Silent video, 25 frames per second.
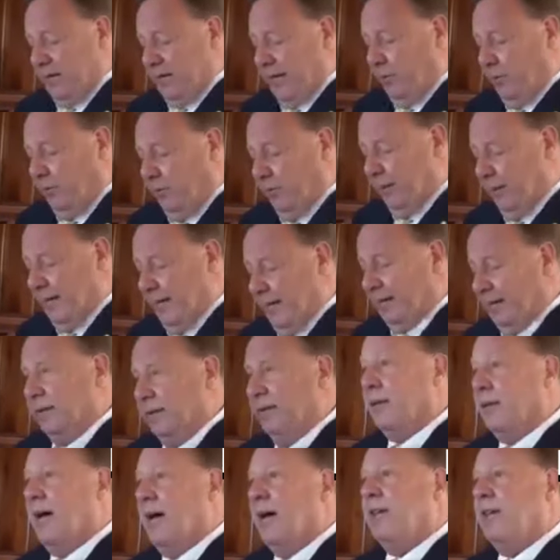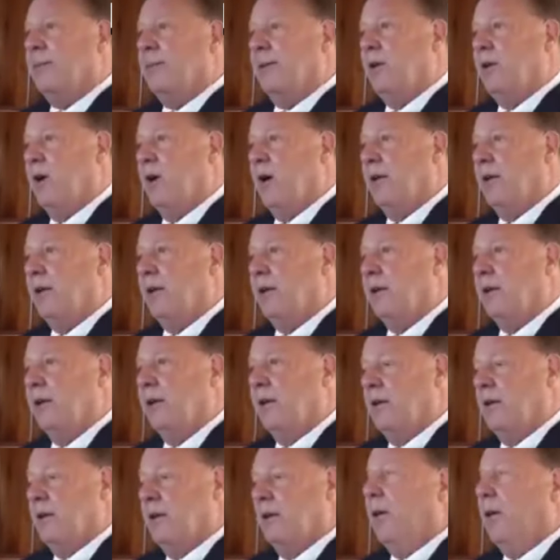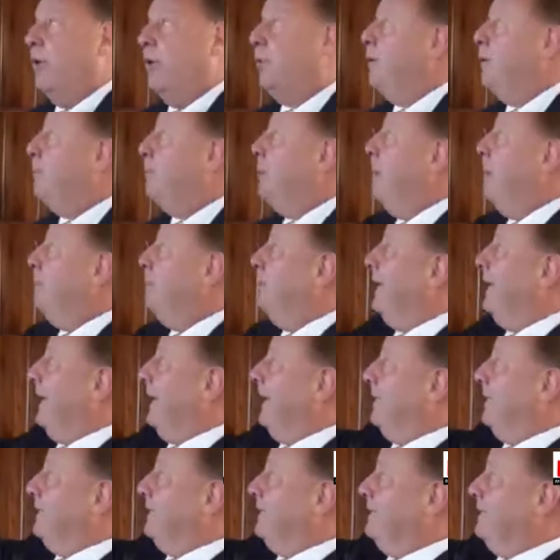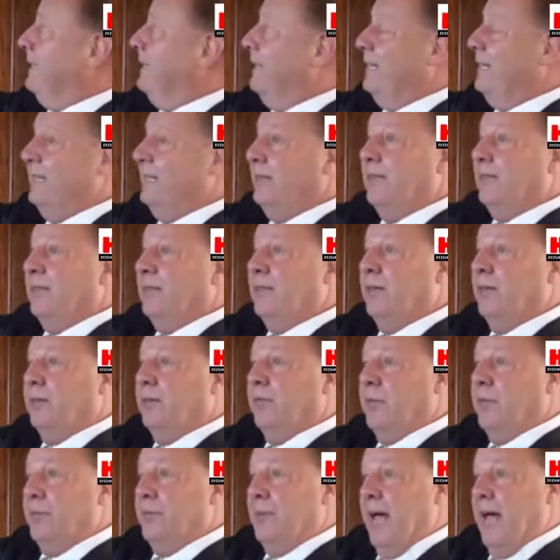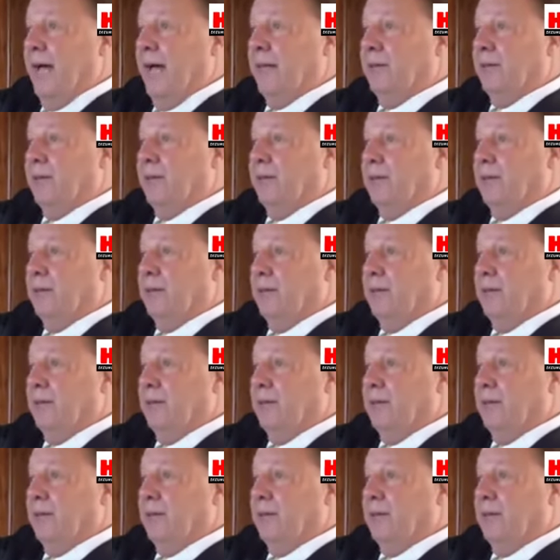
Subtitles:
They will place the document on. The public can see it from that.